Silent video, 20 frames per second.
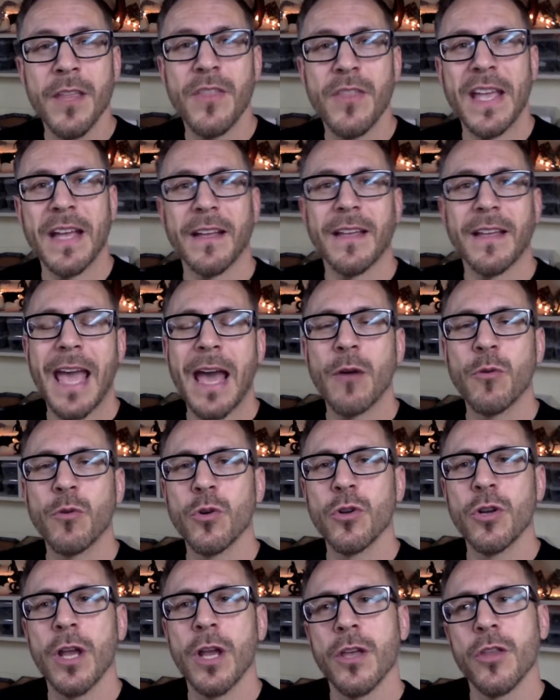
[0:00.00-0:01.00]
they
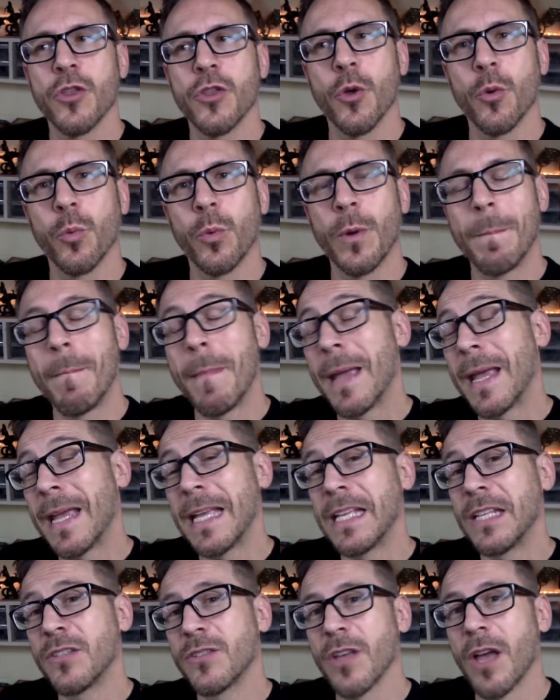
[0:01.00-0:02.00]
encountered the
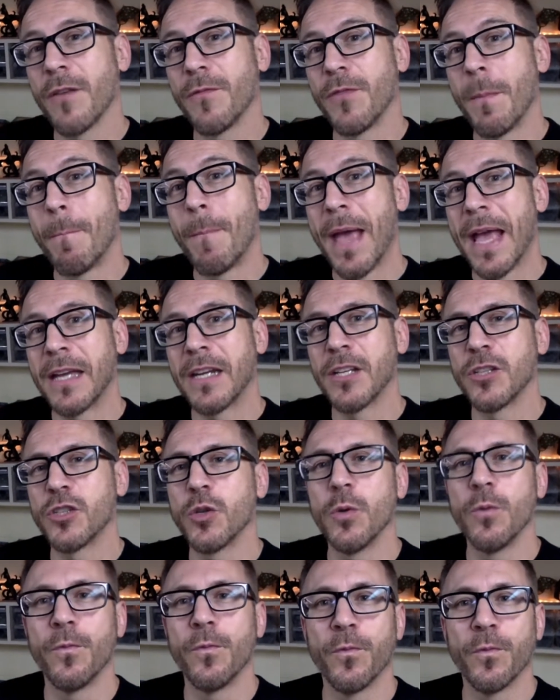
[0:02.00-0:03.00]
remains of the bandits
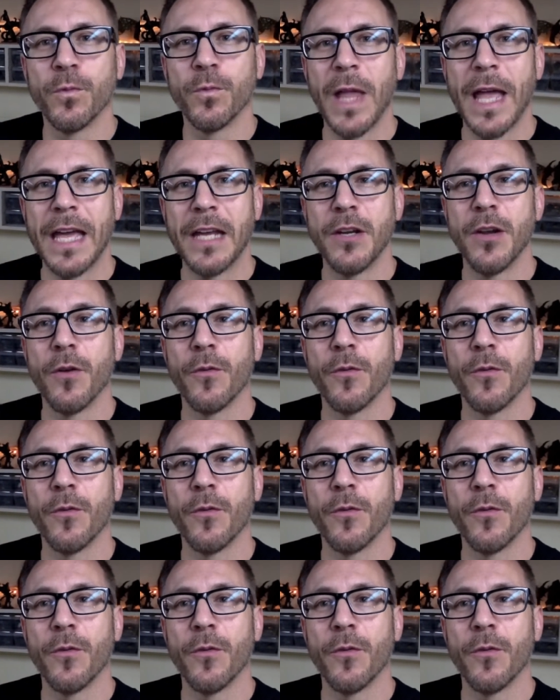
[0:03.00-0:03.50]
who fled